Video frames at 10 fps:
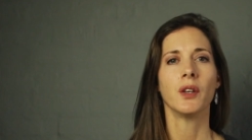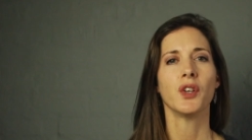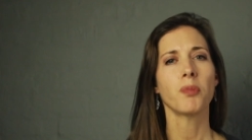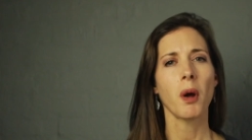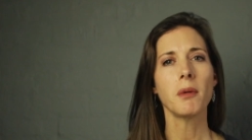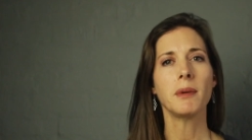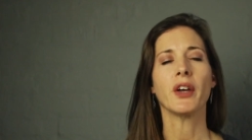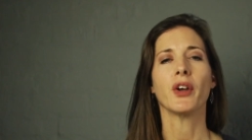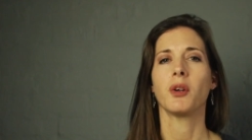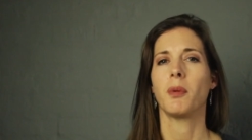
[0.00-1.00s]
You've probably
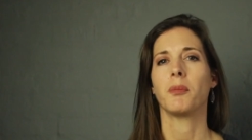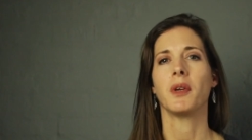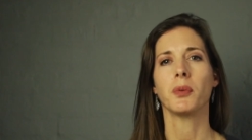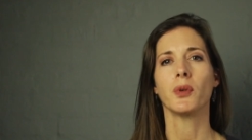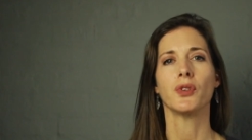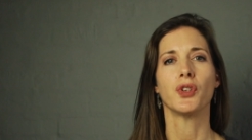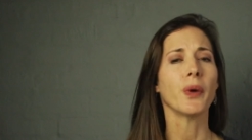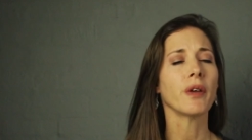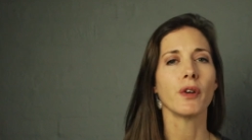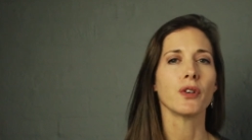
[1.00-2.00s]
heard about people
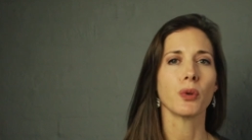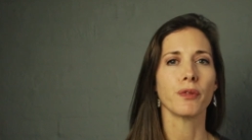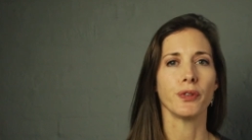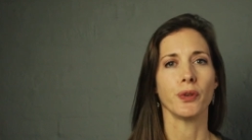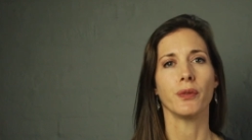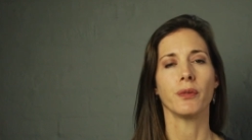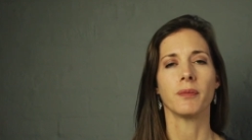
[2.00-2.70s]
doing virtual shoot.